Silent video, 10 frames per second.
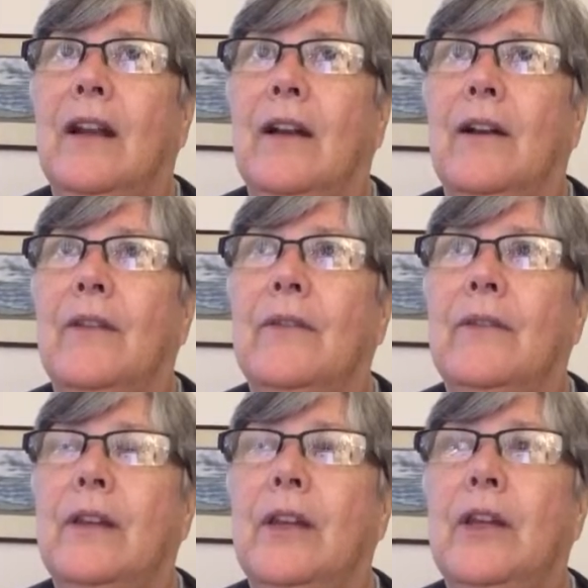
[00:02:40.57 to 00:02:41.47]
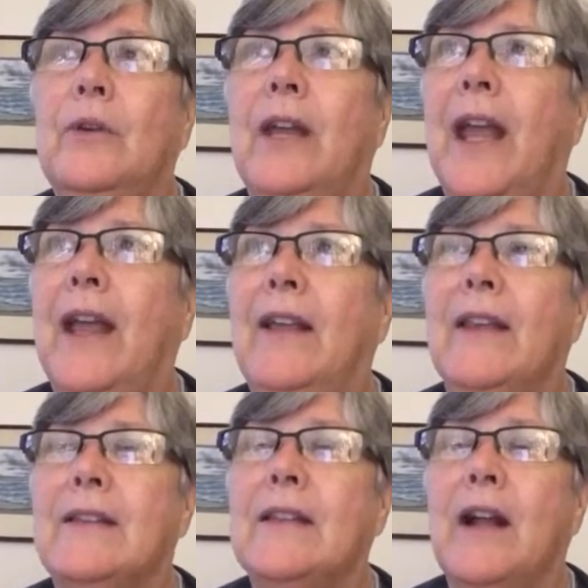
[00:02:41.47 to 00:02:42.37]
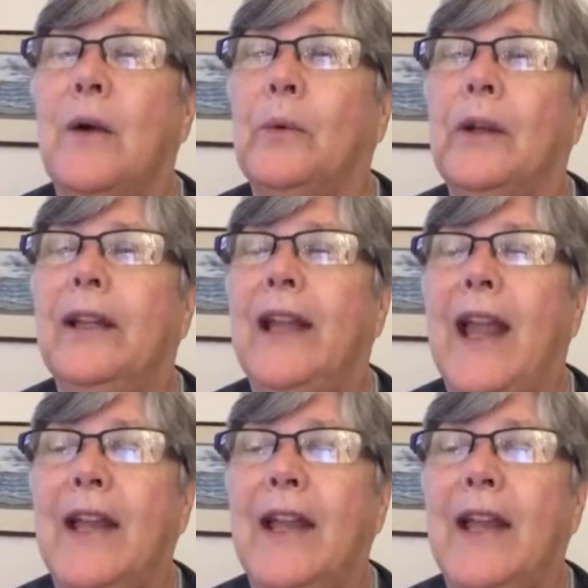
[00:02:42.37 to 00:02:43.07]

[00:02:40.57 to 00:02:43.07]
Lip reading: the UK that's not really